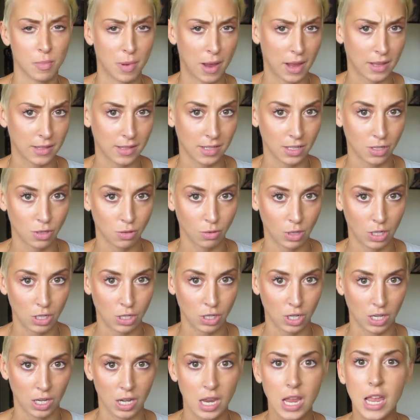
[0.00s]
bad
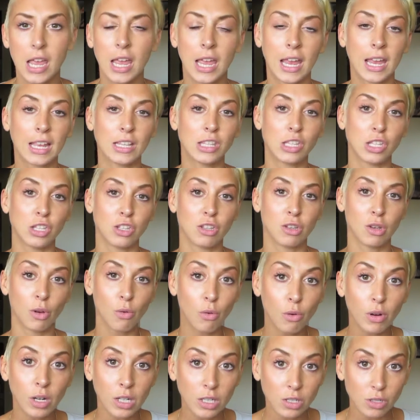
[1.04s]
situation. It's
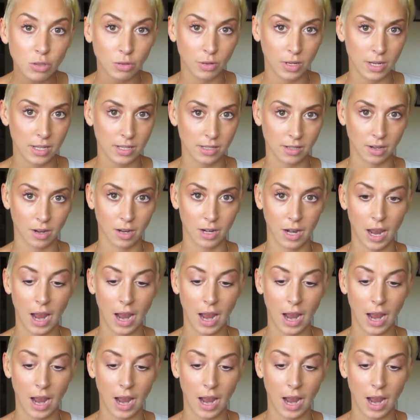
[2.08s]
your choice on